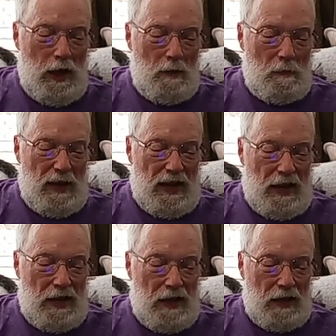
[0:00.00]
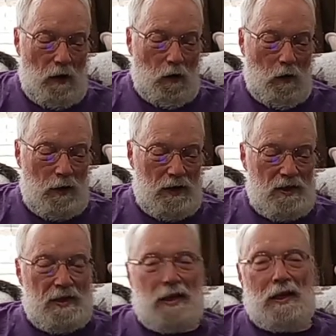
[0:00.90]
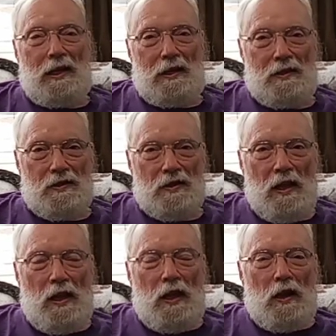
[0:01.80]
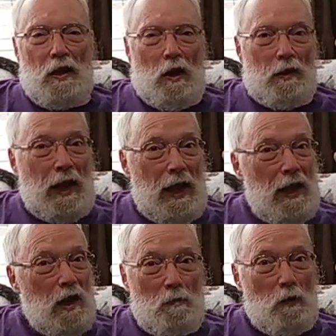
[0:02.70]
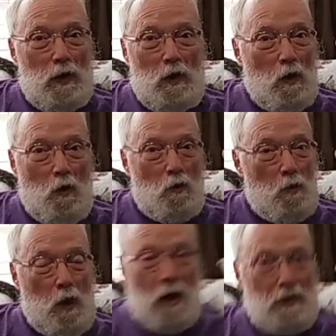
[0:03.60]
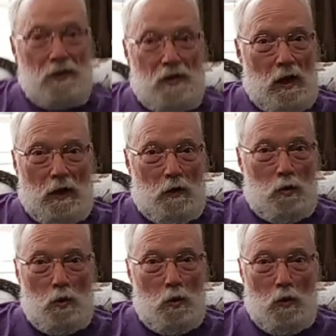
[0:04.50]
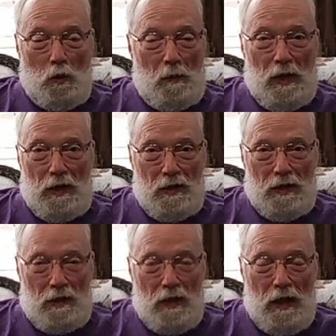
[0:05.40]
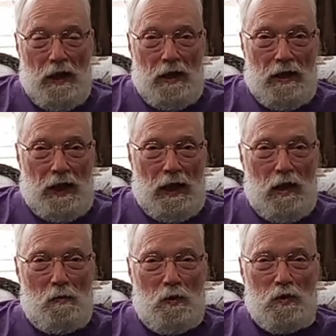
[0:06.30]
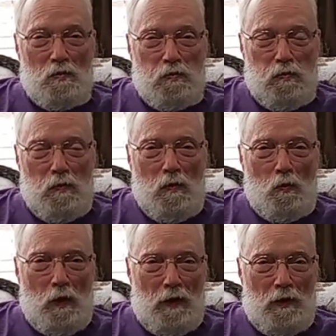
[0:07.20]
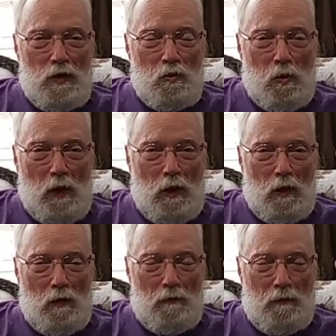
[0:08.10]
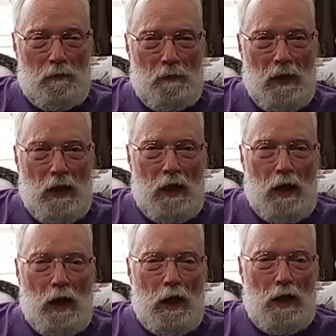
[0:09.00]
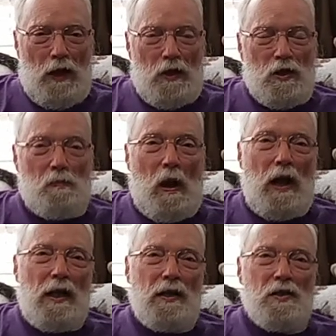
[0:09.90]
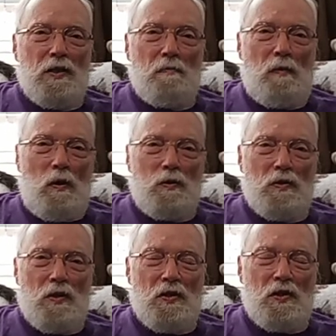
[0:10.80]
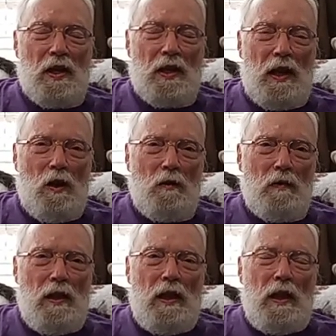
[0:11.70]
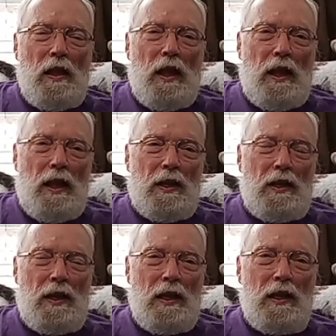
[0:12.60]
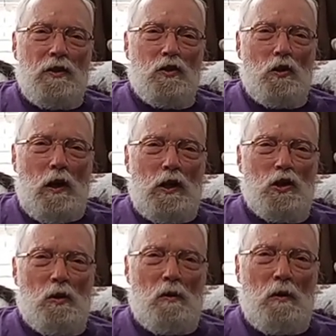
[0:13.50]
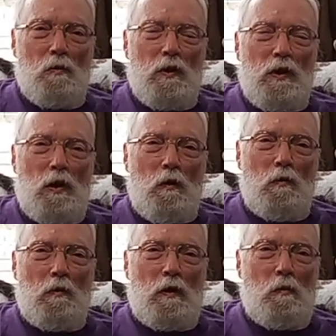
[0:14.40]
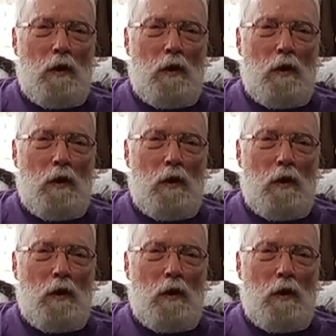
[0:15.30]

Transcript: and mean in all his dealings. Now Caleb, we know, was not cruel or mean. Caleb was one of the twelve uh, spies that Moses sent out, and he and Joshua were the only